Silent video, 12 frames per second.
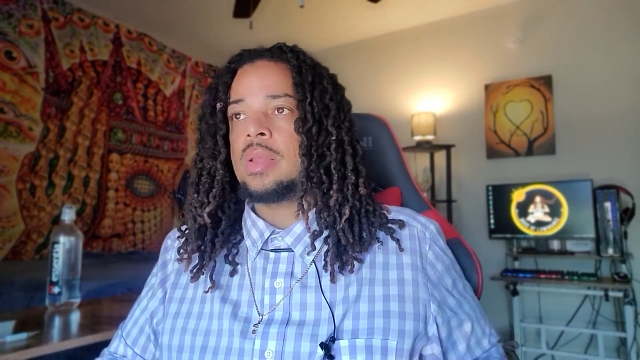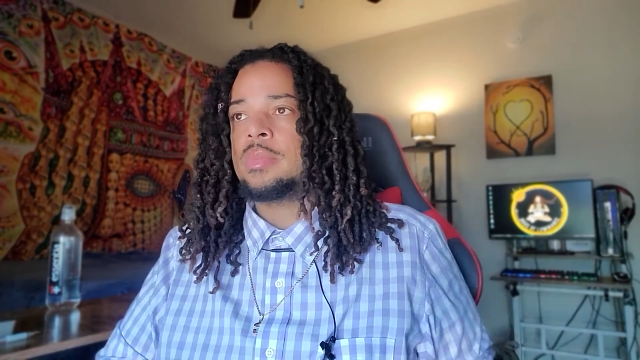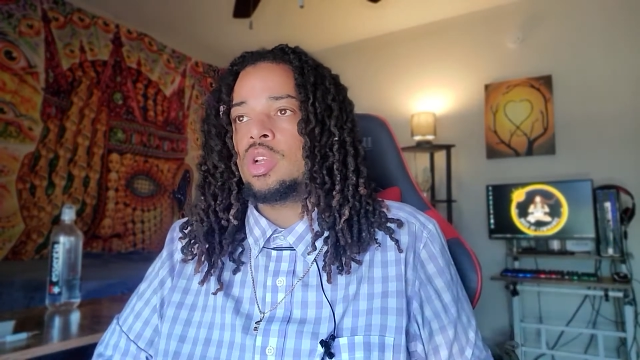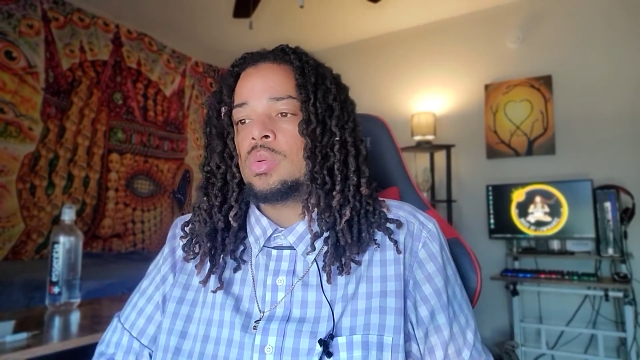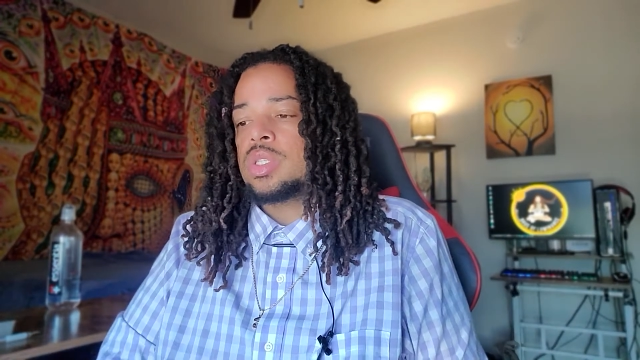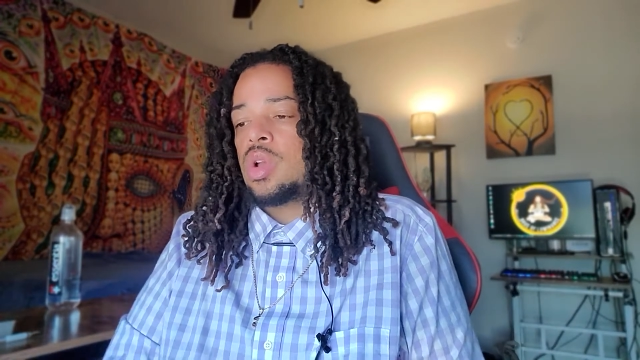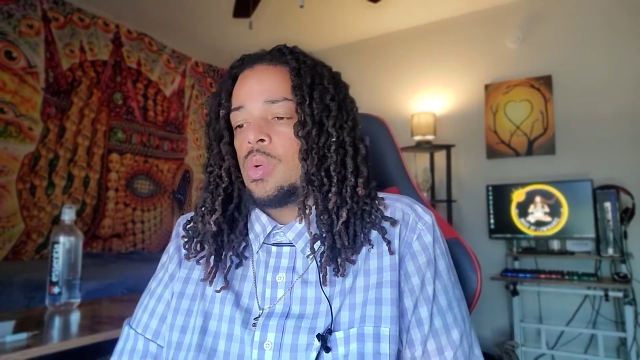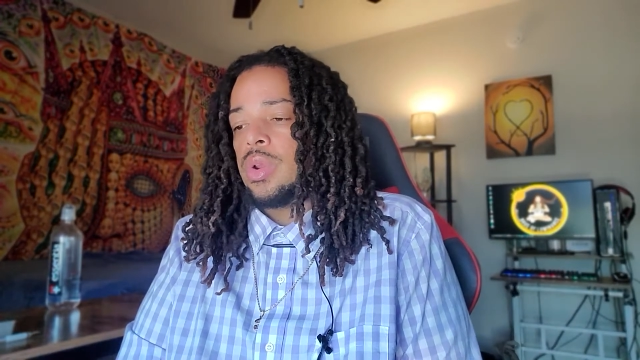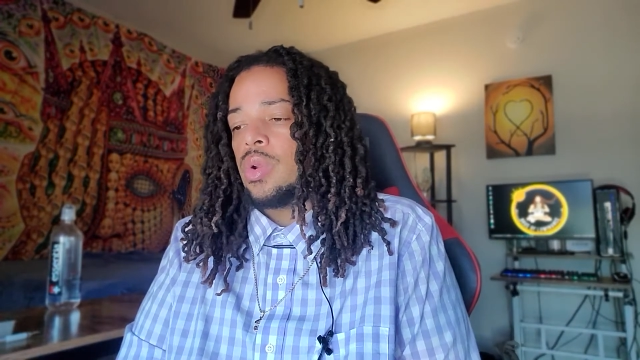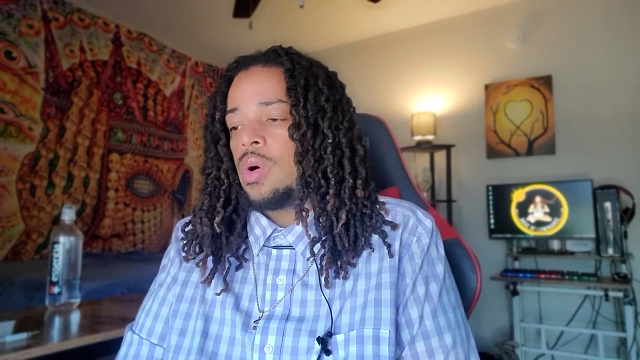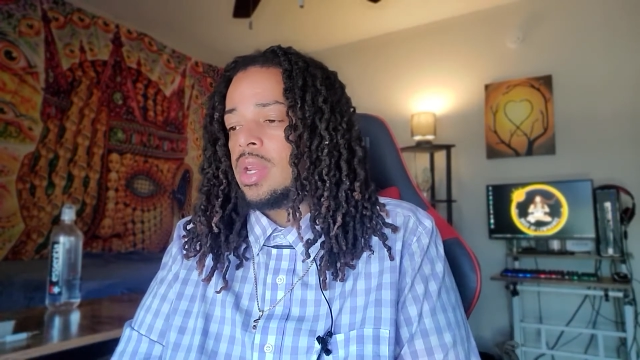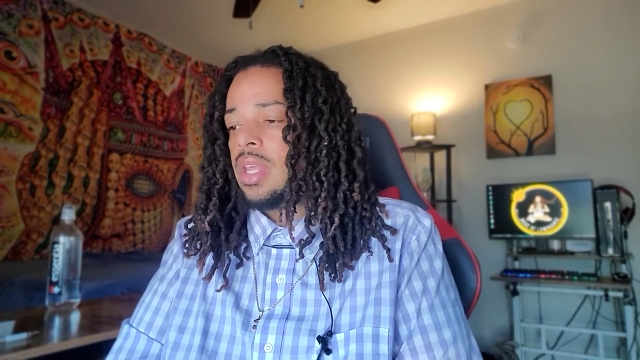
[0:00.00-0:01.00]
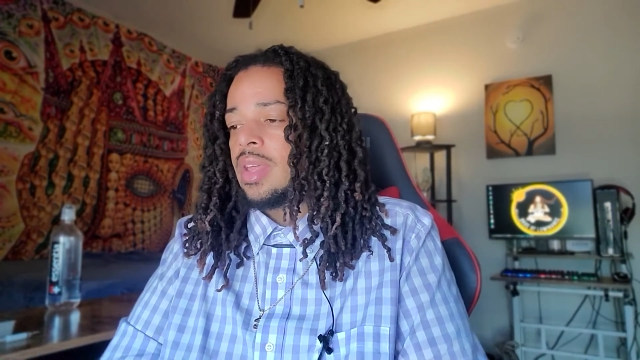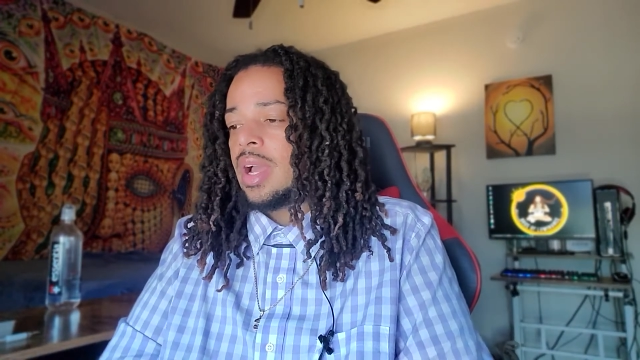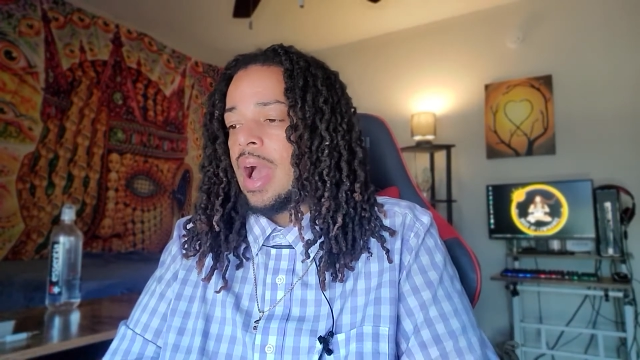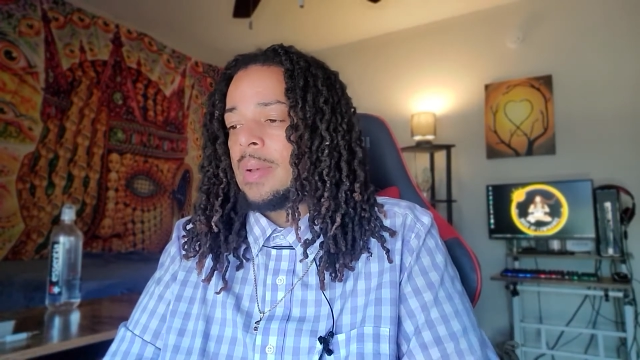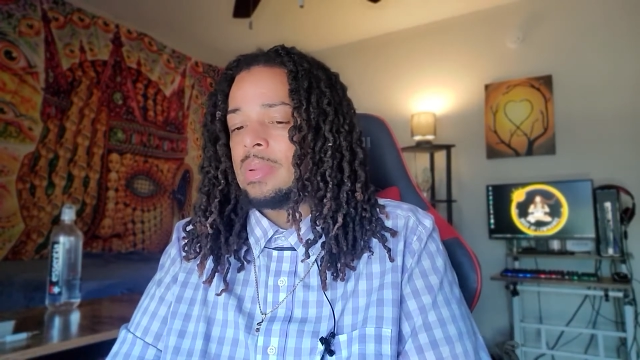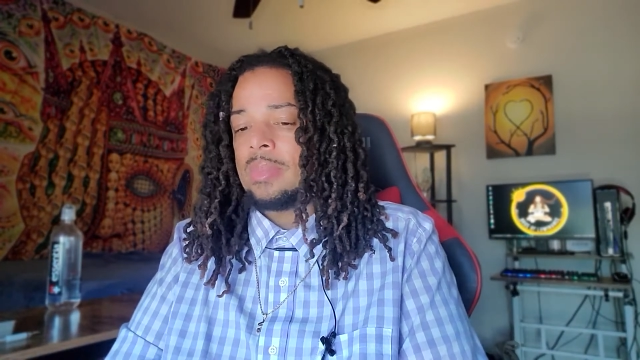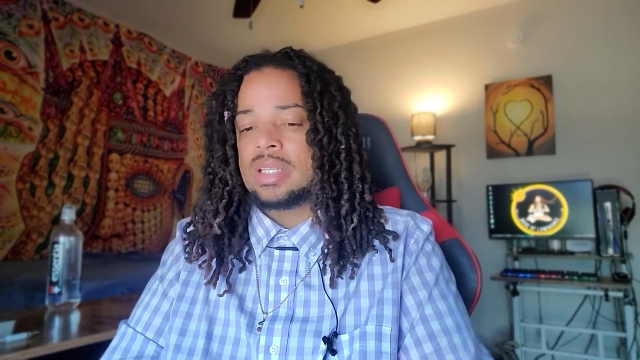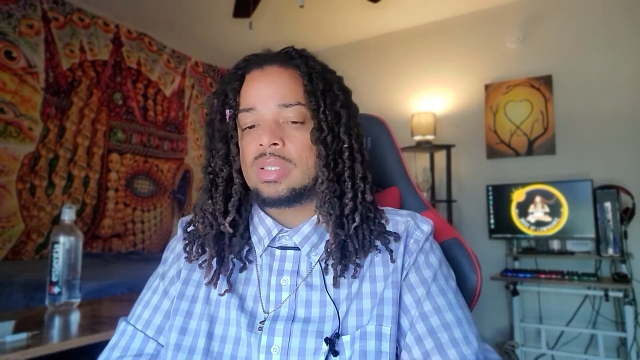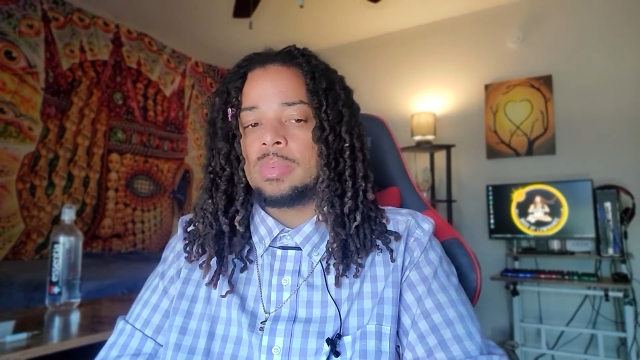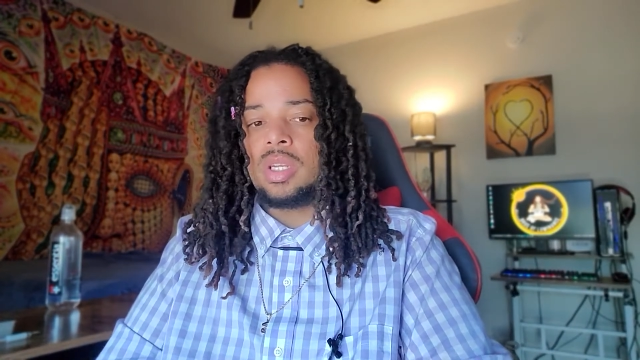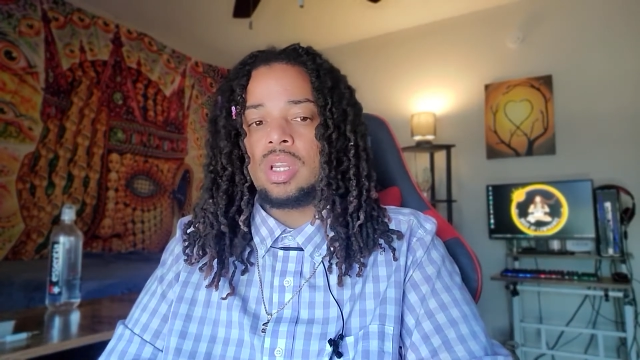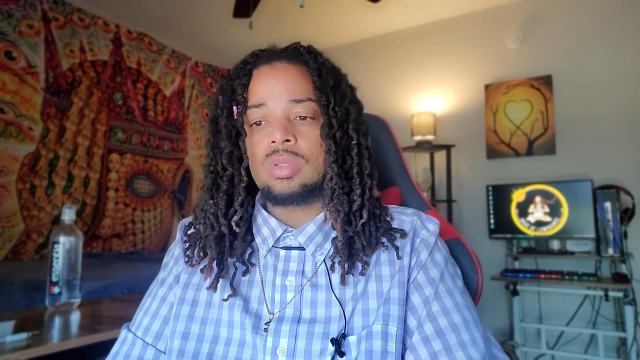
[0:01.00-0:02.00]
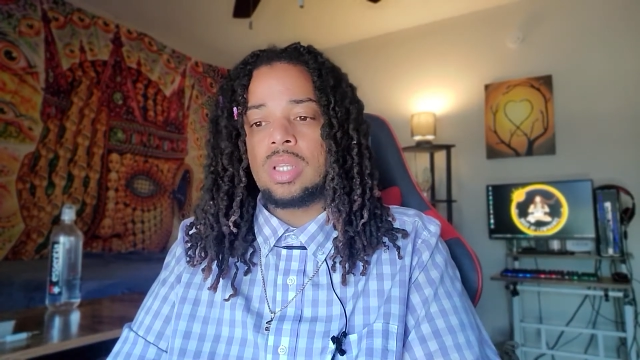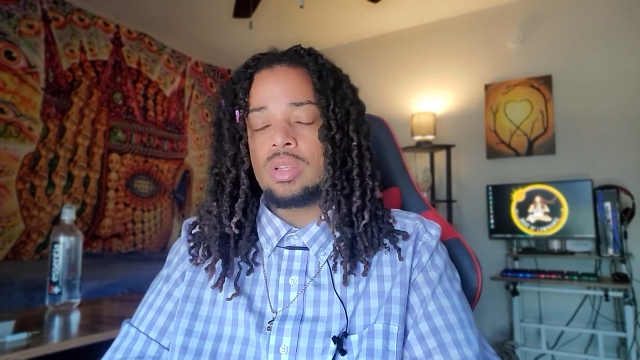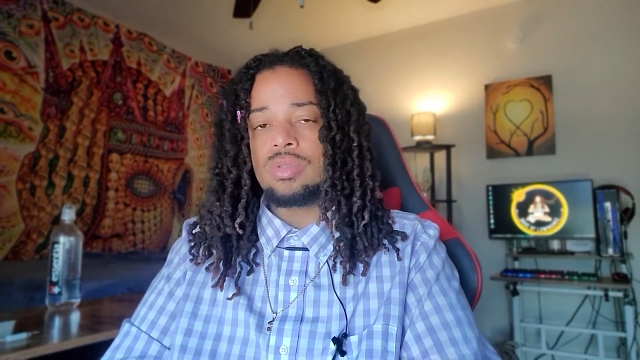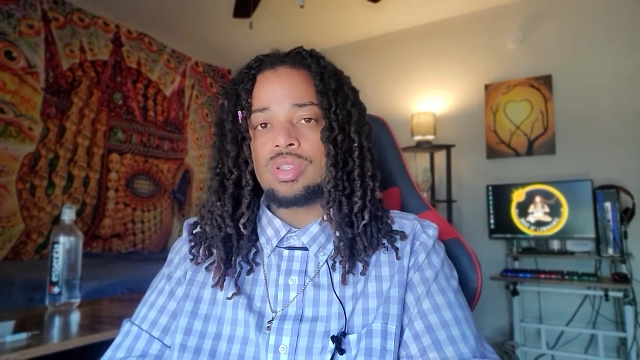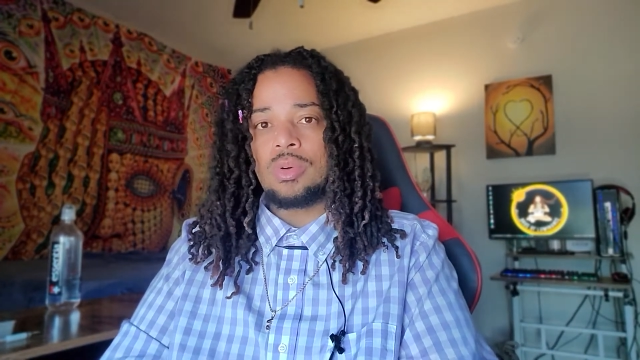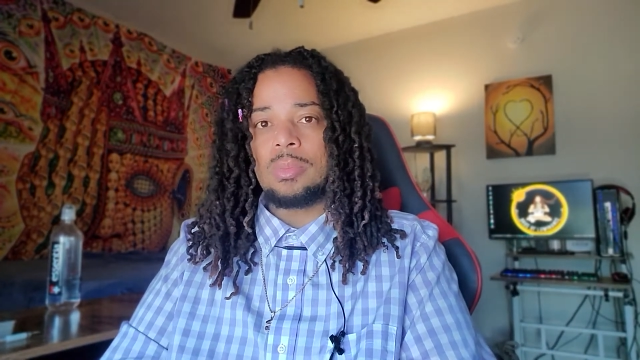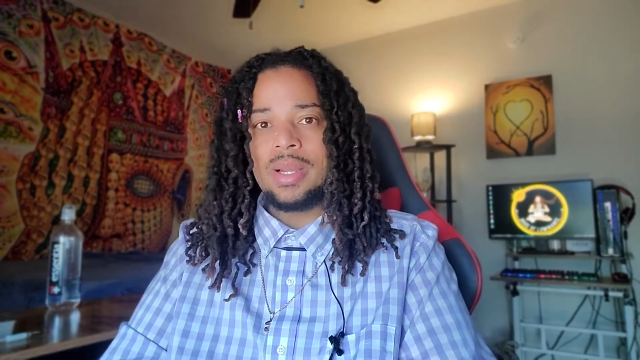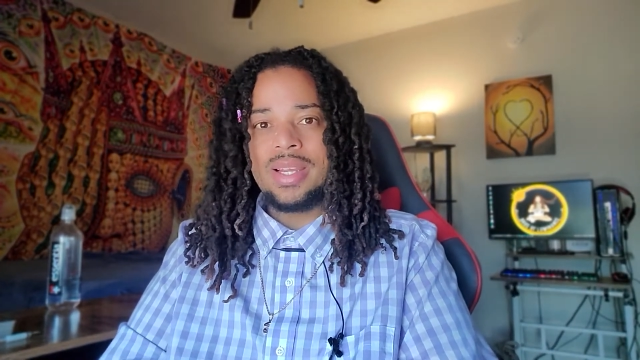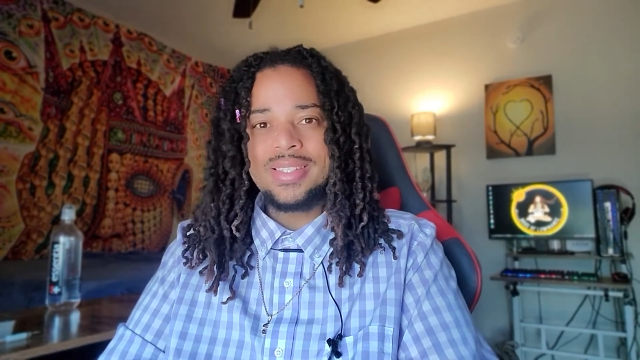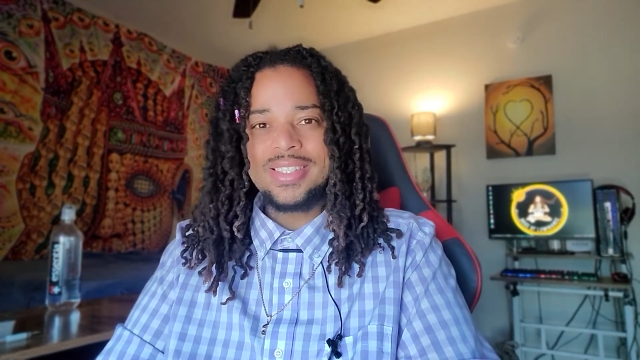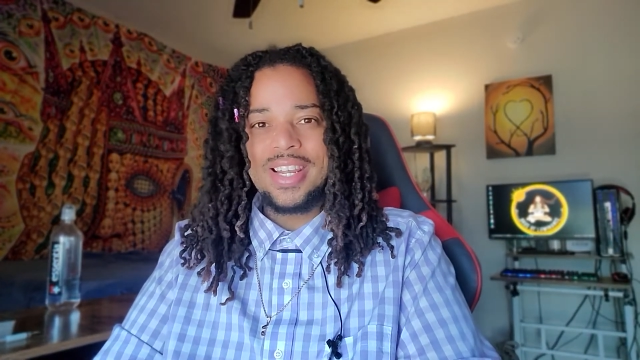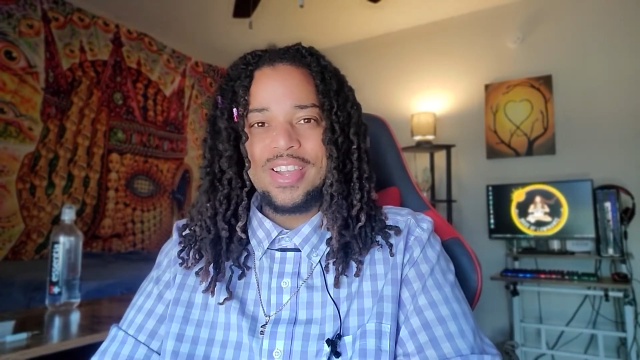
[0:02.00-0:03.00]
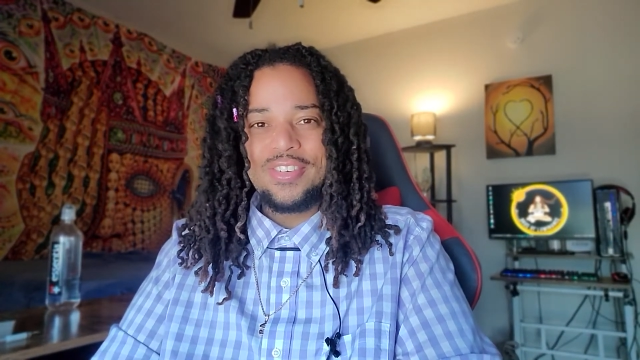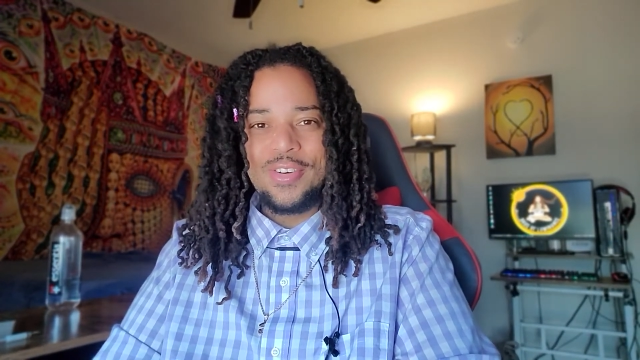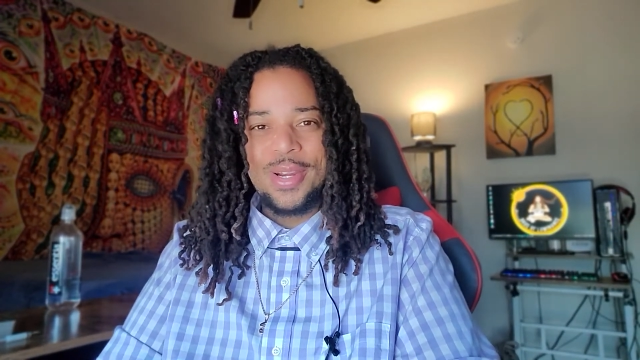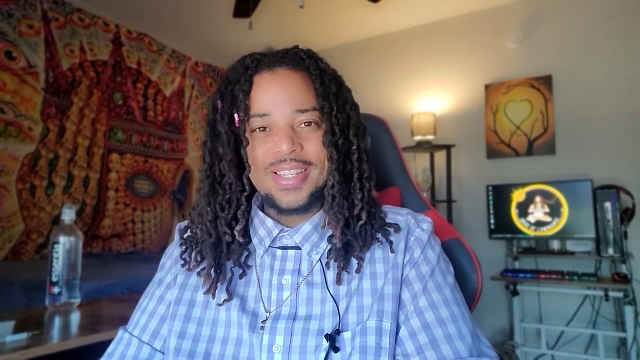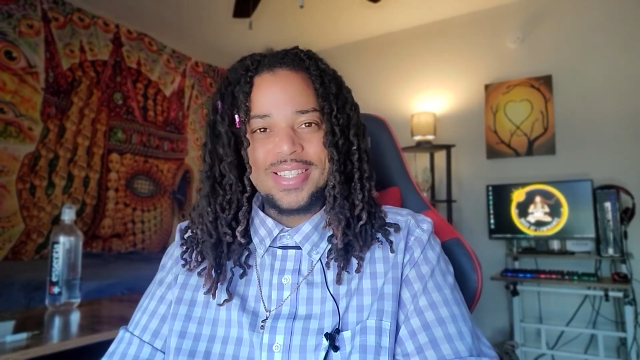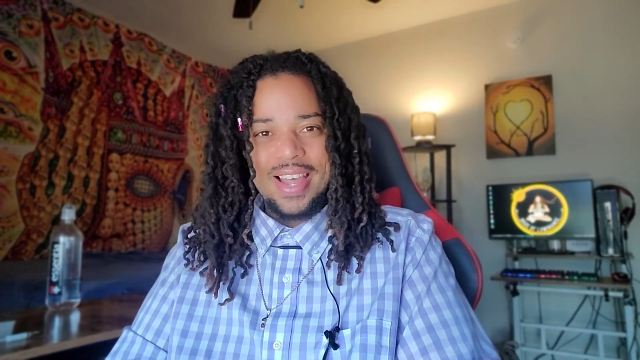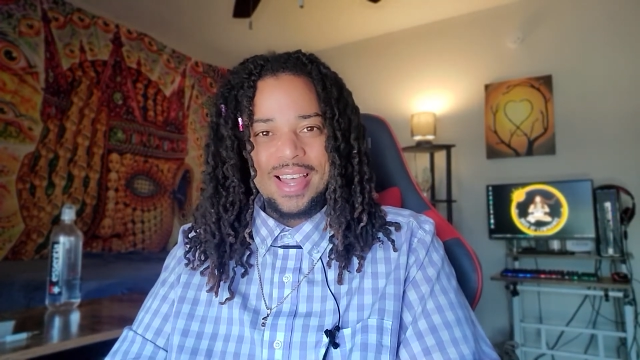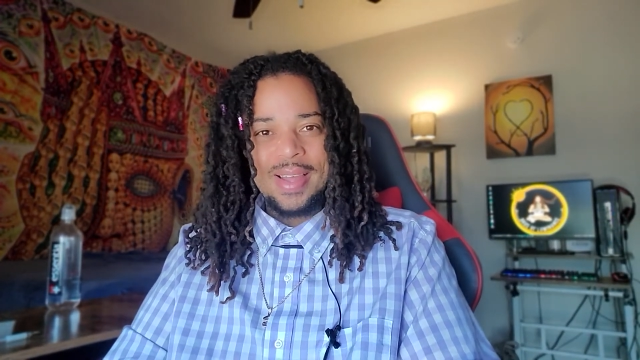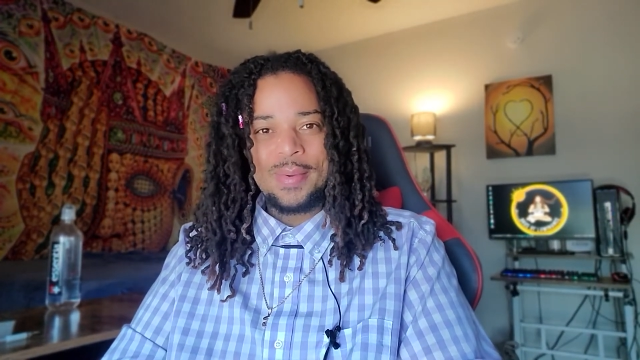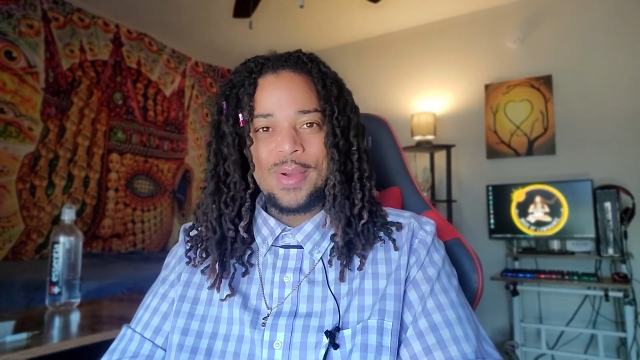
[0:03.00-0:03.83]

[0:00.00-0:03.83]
Let me know what's going on in the comment box below. Thank you so much for your time.